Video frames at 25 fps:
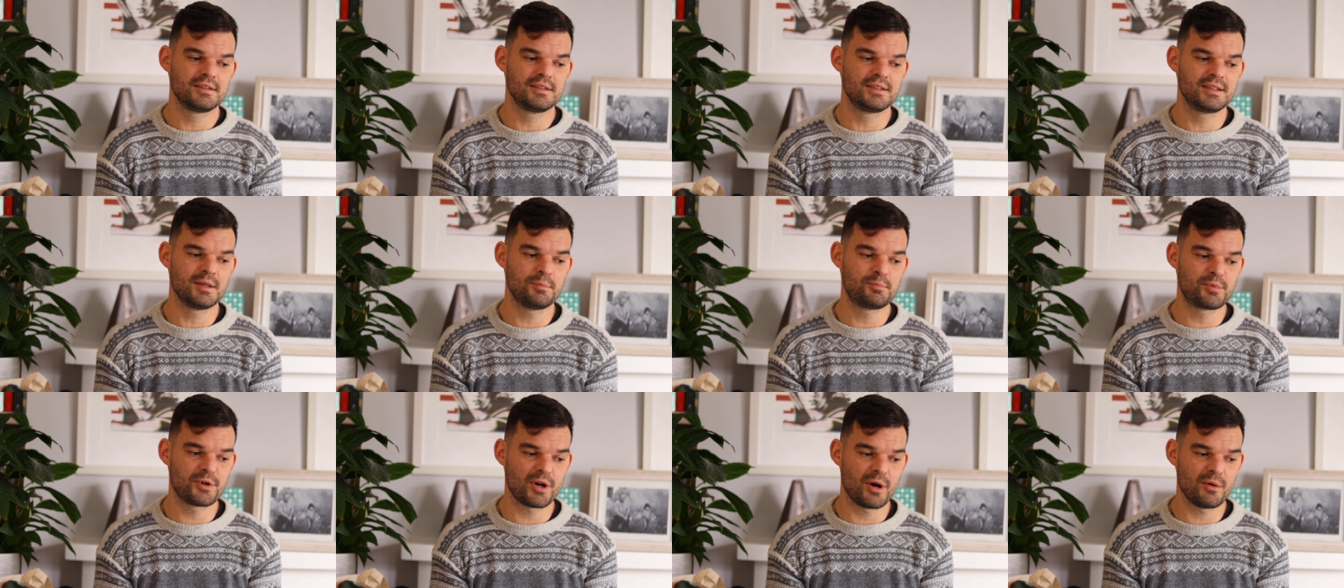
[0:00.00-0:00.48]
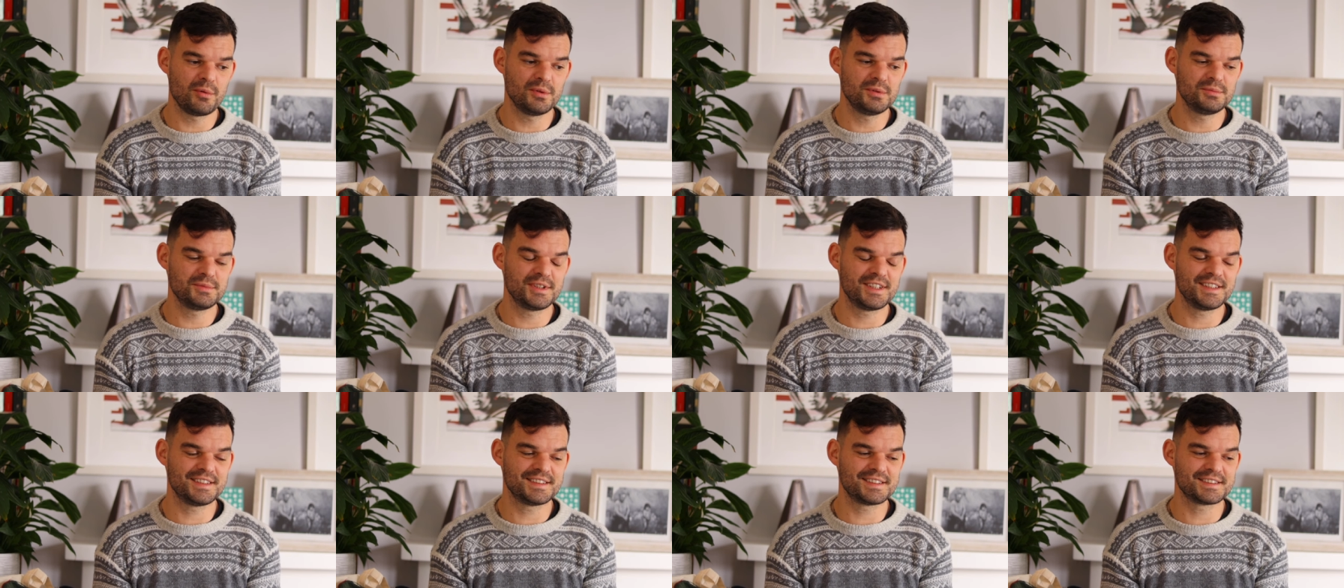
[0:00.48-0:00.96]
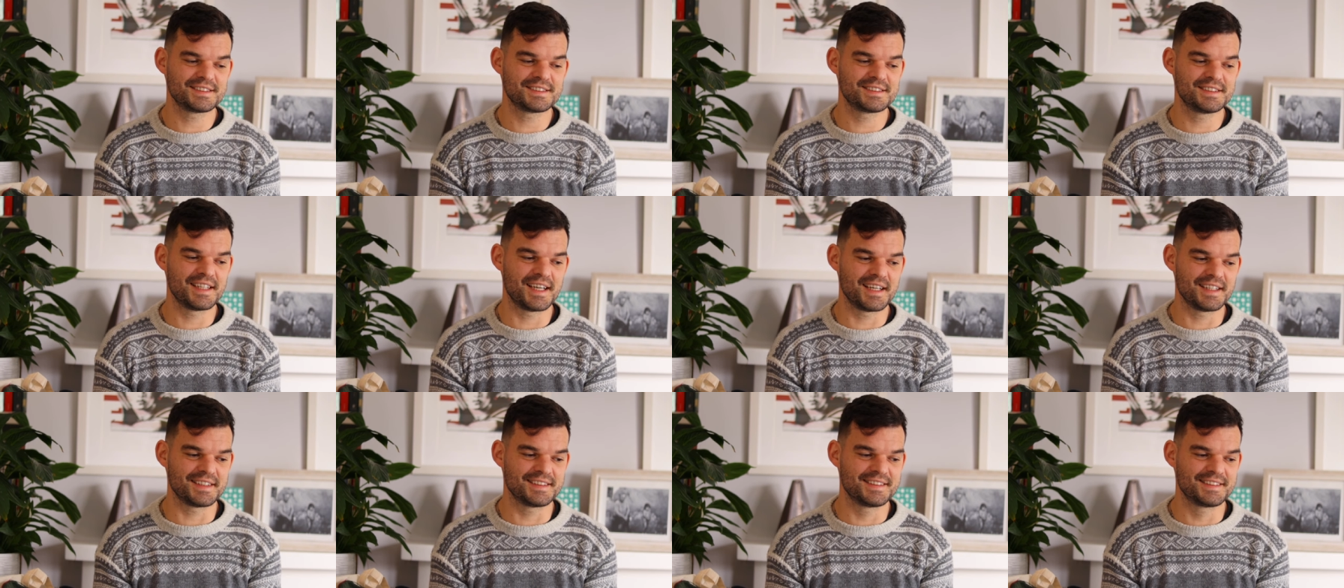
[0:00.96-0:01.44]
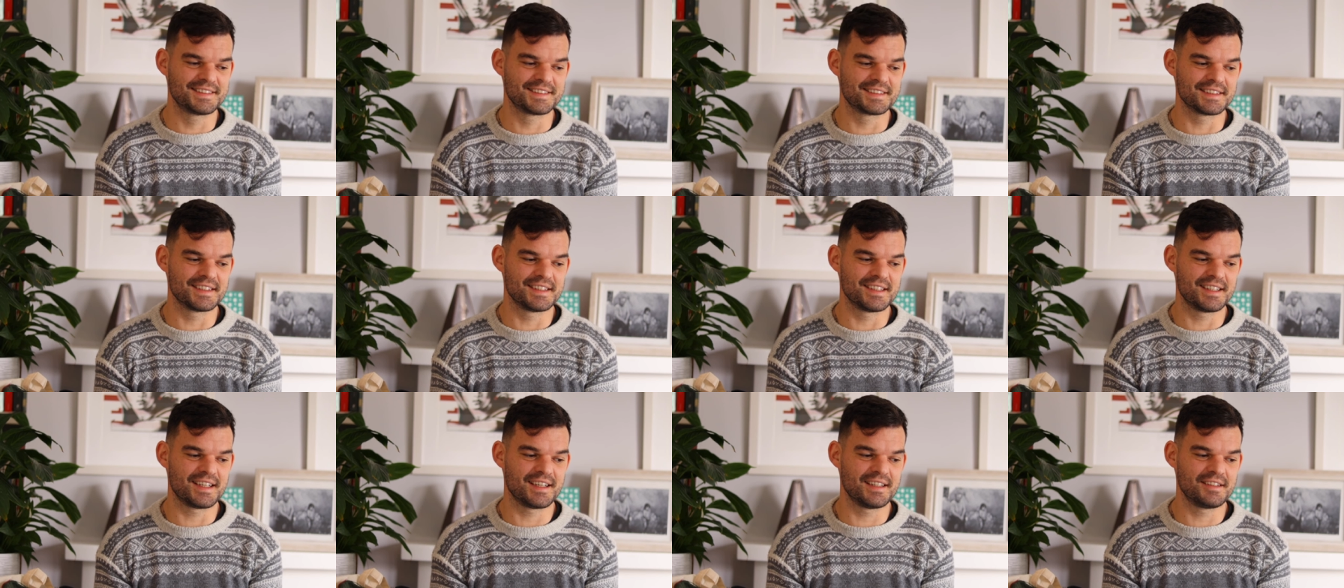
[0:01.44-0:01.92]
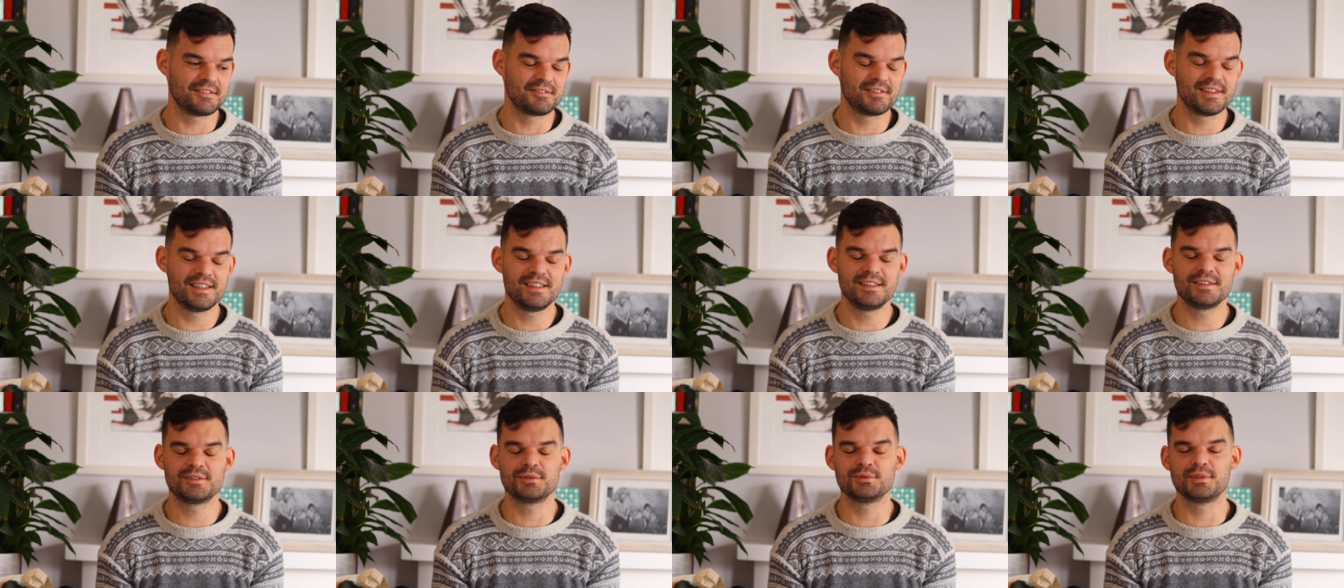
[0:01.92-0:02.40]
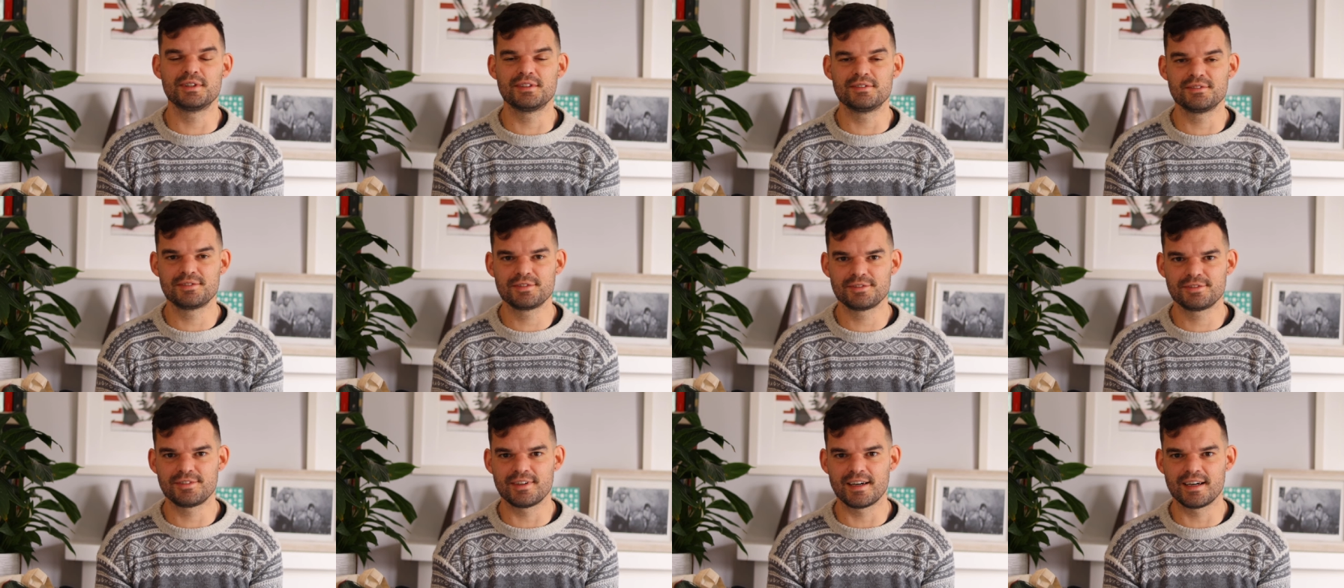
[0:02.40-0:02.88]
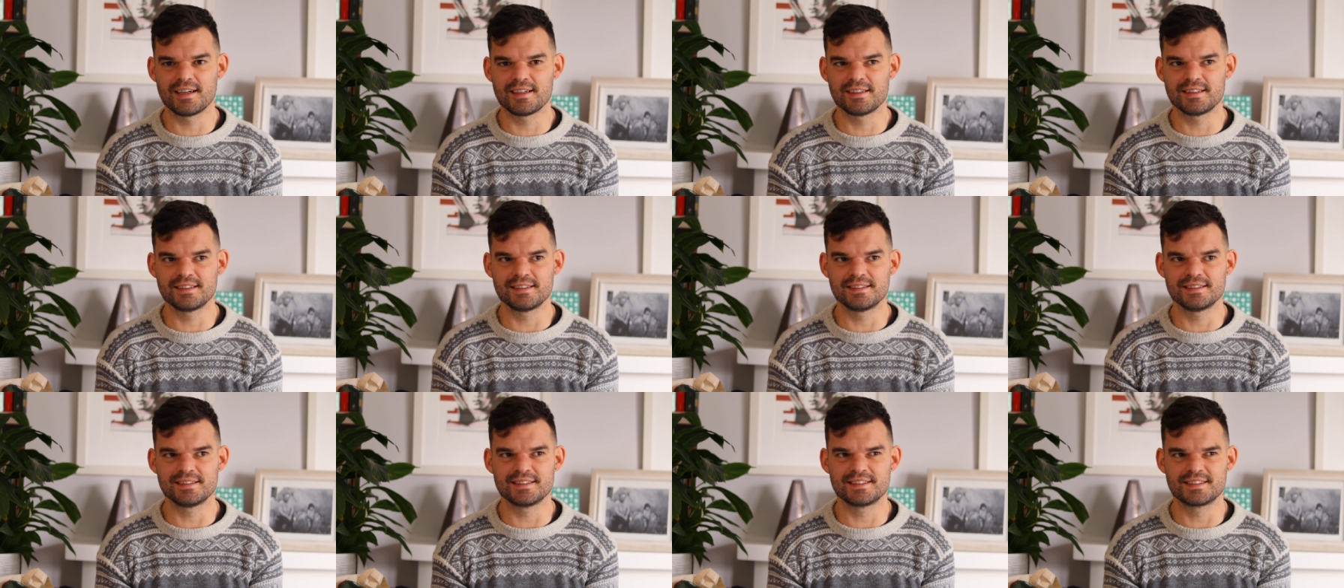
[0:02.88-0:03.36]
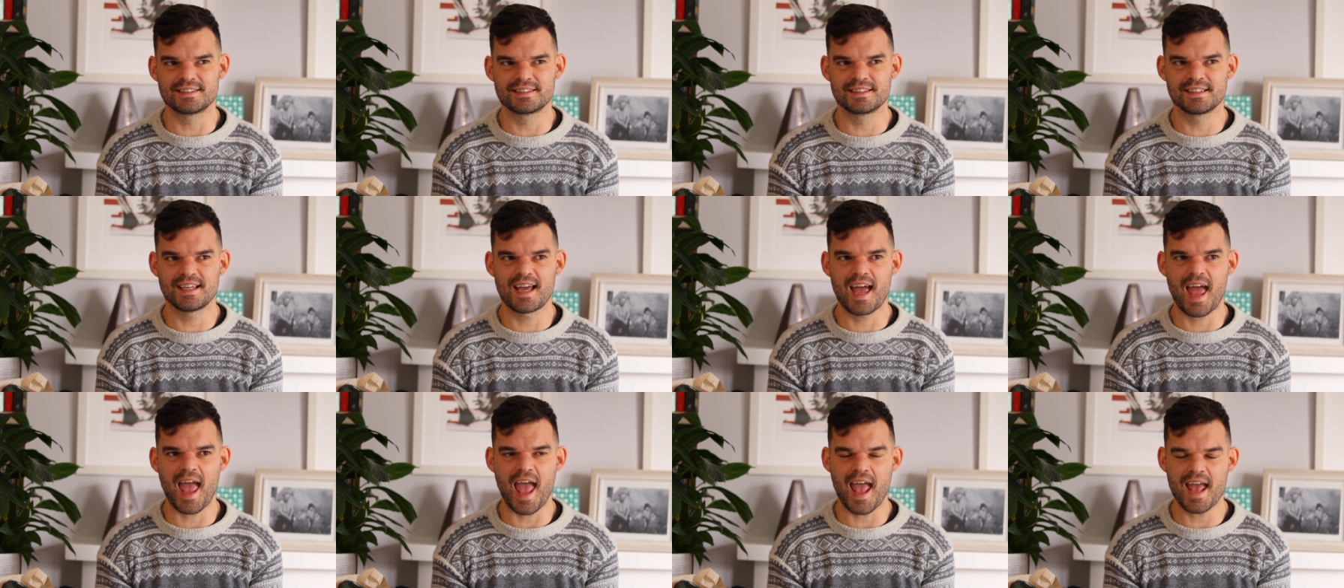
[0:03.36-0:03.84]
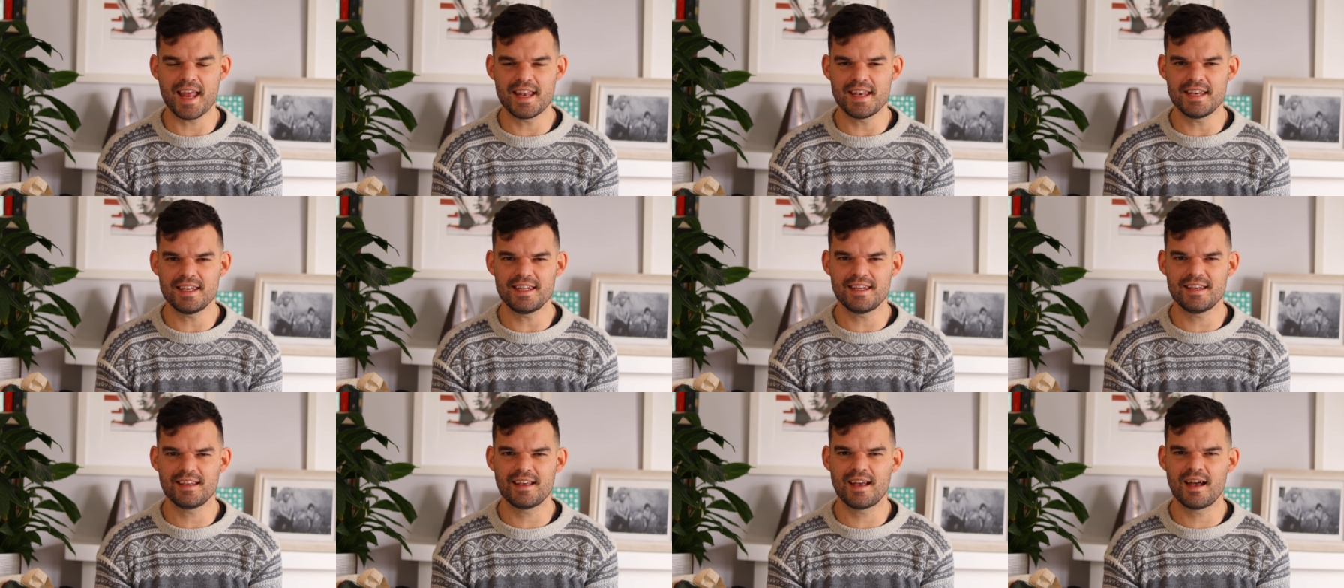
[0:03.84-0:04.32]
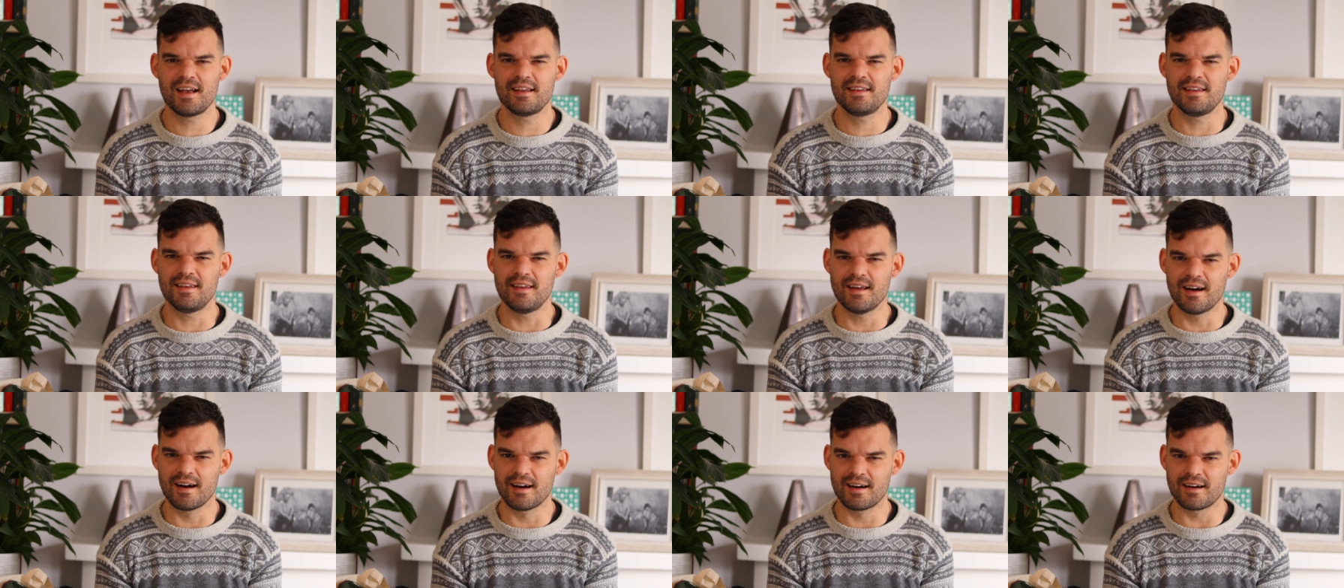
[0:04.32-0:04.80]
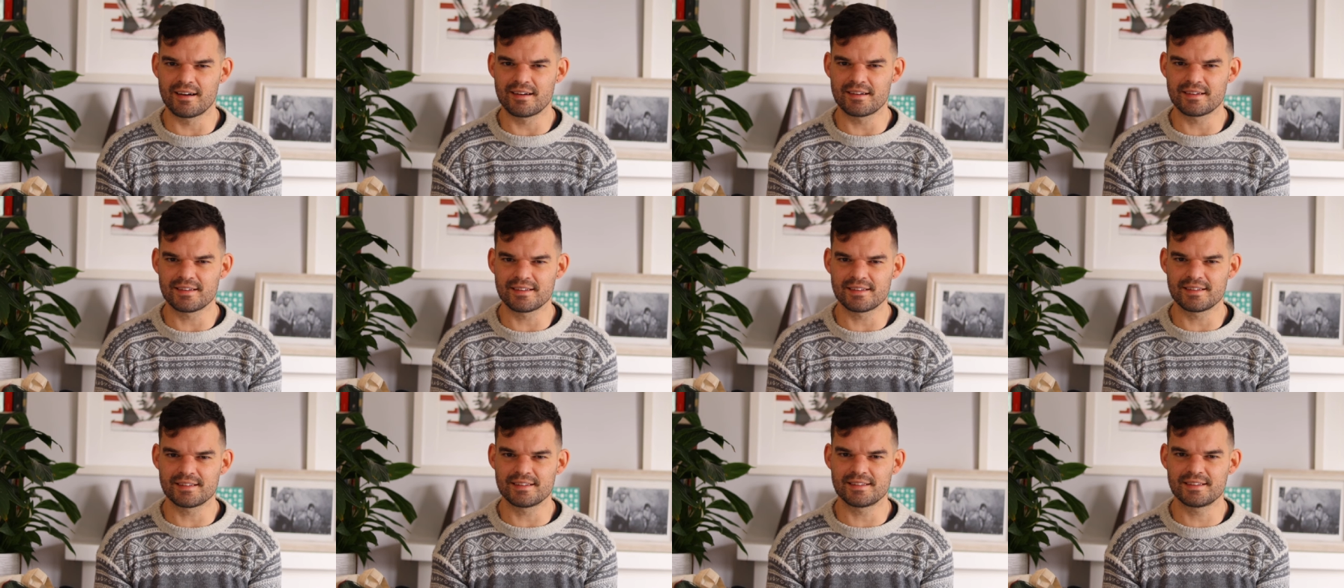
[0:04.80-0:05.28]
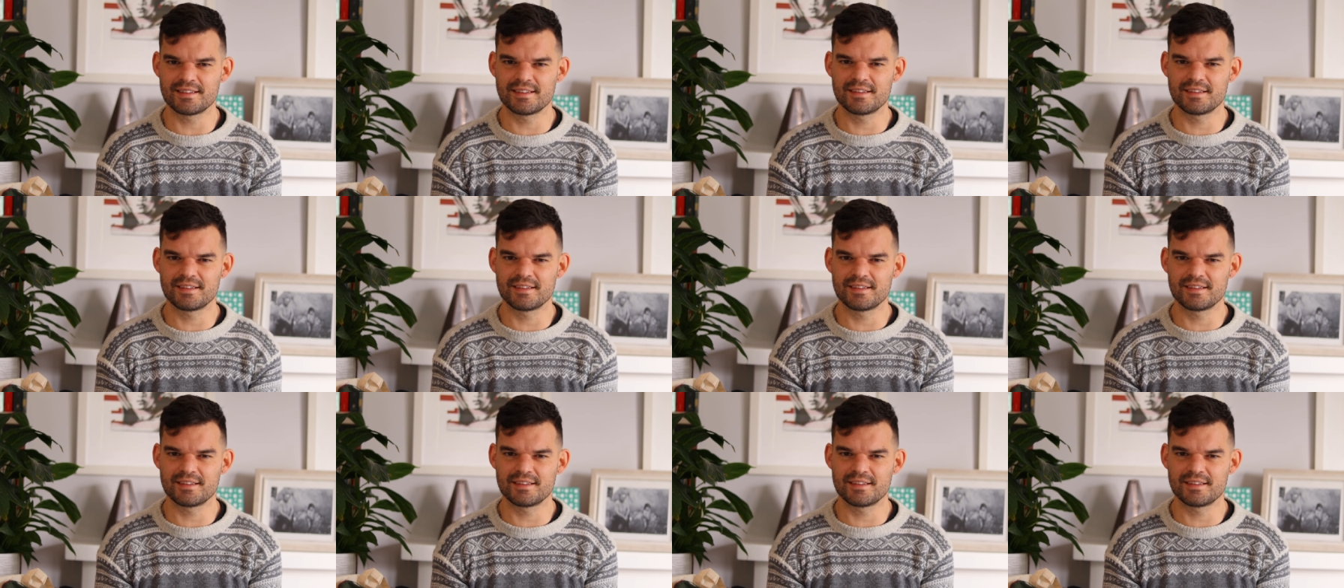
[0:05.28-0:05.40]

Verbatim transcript: The problem is that uh, I really couldn't find any yarn